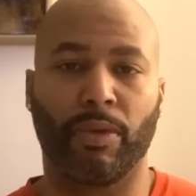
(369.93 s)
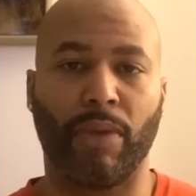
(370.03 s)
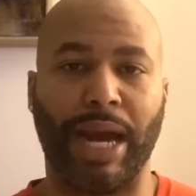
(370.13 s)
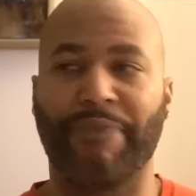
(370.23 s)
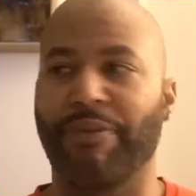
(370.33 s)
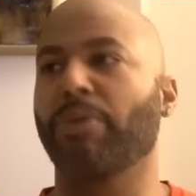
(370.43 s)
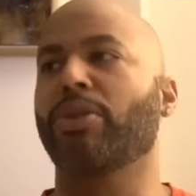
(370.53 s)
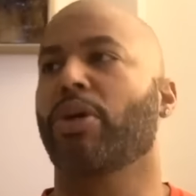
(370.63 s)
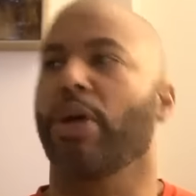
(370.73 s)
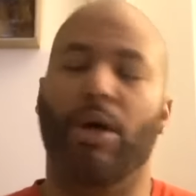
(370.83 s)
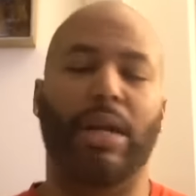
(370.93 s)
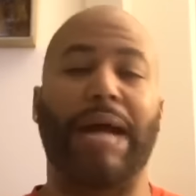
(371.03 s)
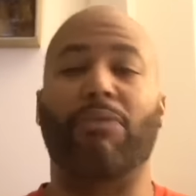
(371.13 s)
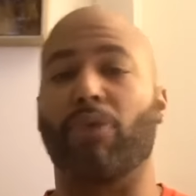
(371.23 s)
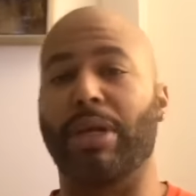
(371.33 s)
Right? If it was a girl that I
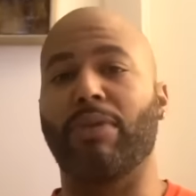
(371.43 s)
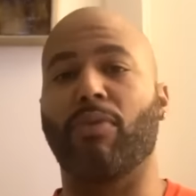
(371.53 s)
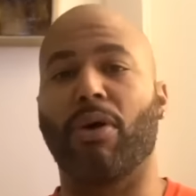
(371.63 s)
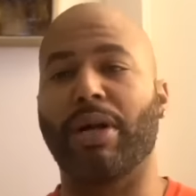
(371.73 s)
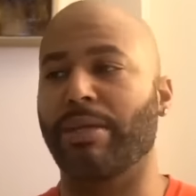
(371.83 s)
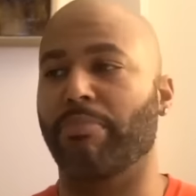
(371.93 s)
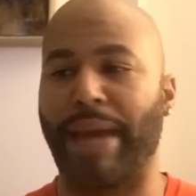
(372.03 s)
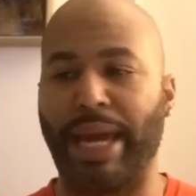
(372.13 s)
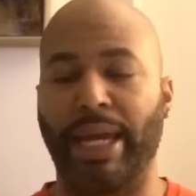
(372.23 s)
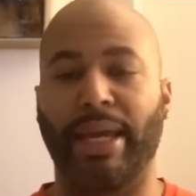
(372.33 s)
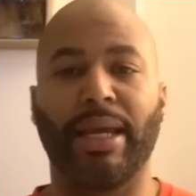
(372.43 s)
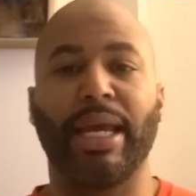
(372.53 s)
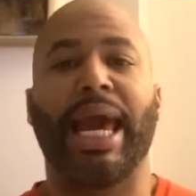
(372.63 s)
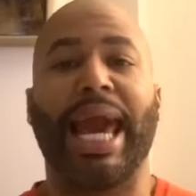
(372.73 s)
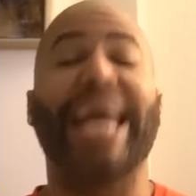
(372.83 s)
really wanted to bang
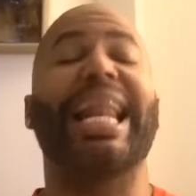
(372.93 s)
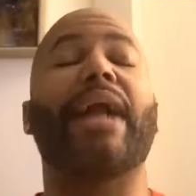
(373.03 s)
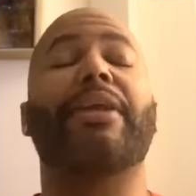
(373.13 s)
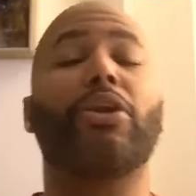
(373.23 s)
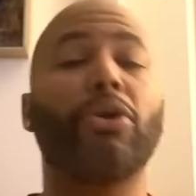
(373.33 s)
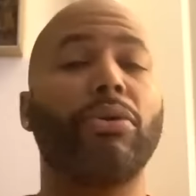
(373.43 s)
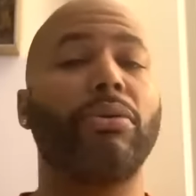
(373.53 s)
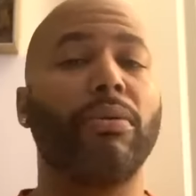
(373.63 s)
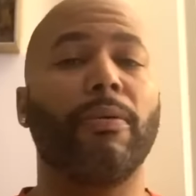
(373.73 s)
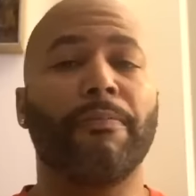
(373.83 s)
and I knew,